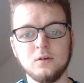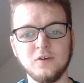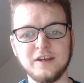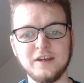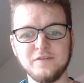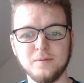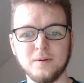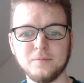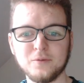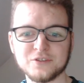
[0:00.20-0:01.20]
Right
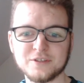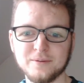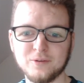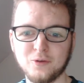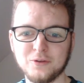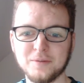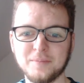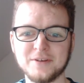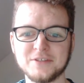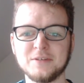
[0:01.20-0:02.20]
everyone, what's going on?
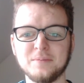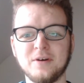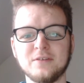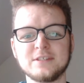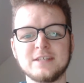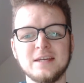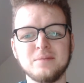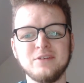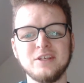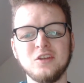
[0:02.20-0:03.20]
BusterBarnes
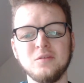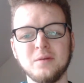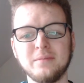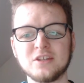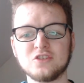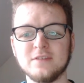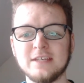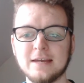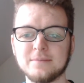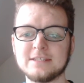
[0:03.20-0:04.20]
here, bringing you my match
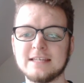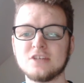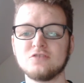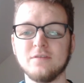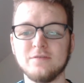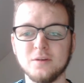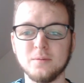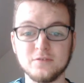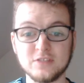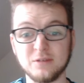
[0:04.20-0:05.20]
recap /
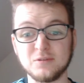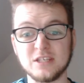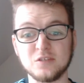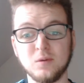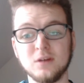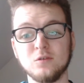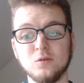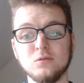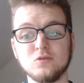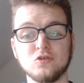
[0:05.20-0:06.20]
review of Chelsea's
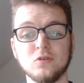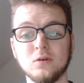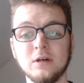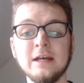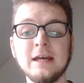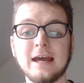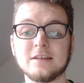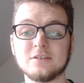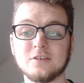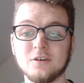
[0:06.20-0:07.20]
1-1 draw
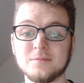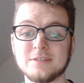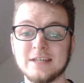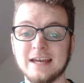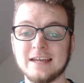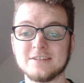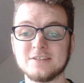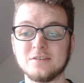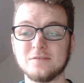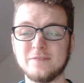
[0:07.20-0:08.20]
at home to
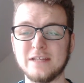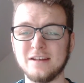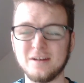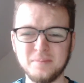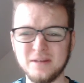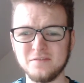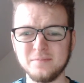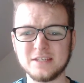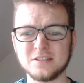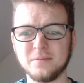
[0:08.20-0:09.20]
Aston Villa. A bit
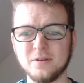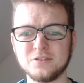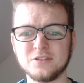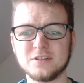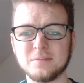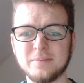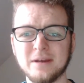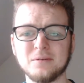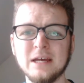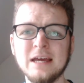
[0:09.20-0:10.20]
of mixed emotions
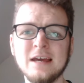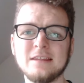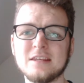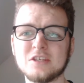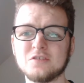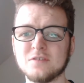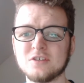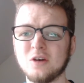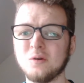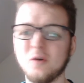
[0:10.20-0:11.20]
about this
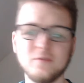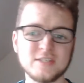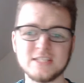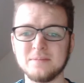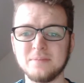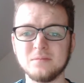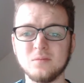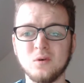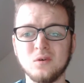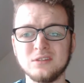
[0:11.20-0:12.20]
result, obviously a bit
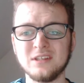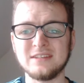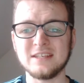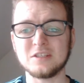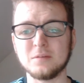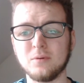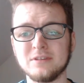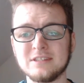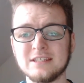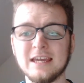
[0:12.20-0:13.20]
more on the
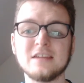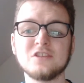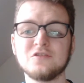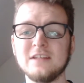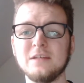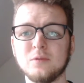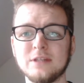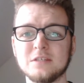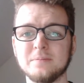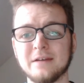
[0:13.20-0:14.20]
disappointing end. Really
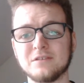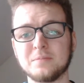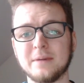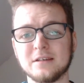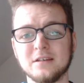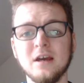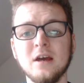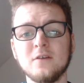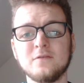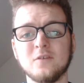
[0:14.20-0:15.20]
wanted to bounce back
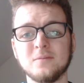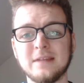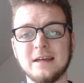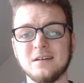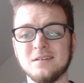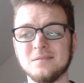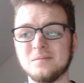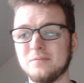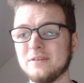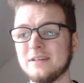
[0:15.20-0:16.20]
from
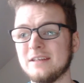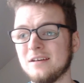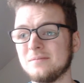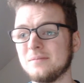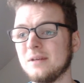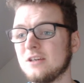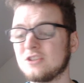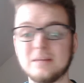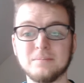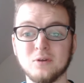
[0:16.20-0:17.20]
that pretty
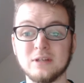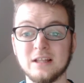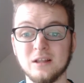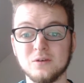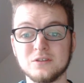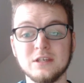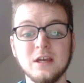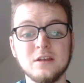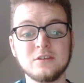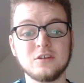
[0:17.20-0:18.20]
shambolic loss
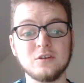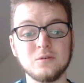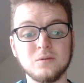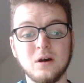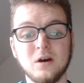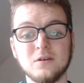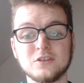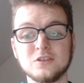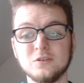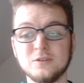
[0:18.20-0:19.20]
to
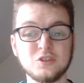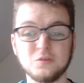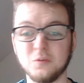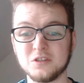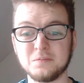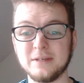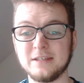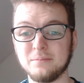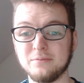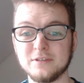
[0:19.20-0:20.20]
Arsenal and just what has
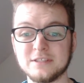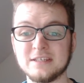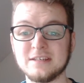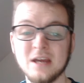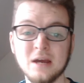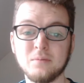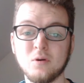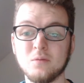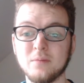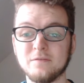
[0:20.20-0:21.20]
been a pretty
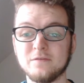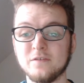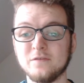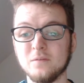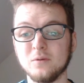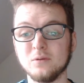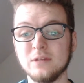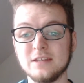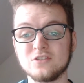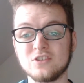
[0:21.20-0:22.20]
poor month of
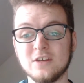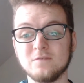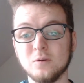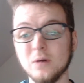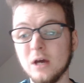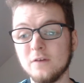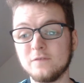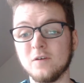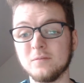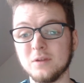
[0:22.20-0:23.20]
football in general
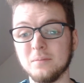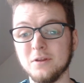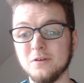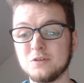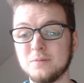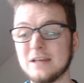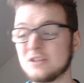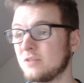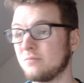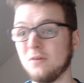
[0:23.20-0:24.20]
from the Blues. We
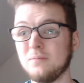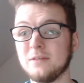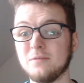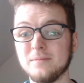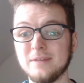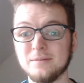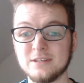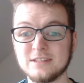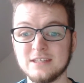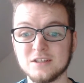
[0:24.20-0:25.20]
actually probably won't be able
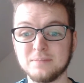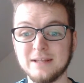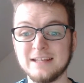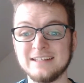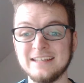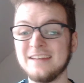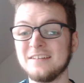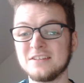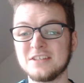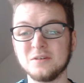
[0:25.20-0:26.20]
to see us play
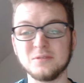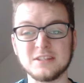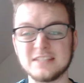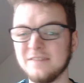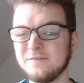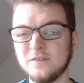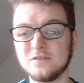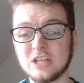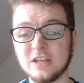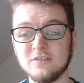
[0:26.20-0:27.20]
again until the 10th
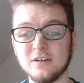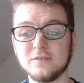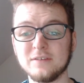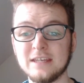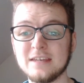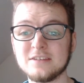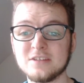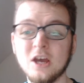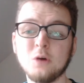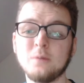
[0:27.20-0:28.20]
of January, I think it
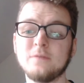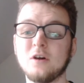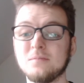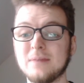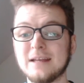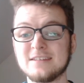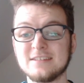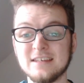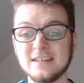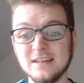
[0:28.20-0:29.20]
is, with the whole Man
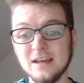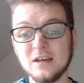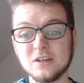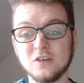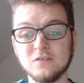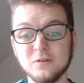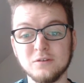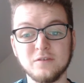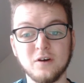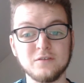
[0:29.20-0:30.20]
City
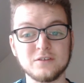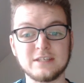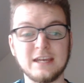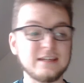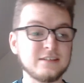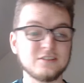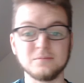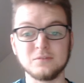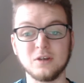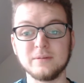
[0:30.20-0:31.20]
coronavirus case
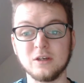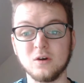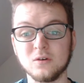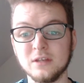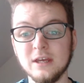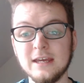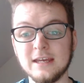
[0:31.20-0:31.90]
going on.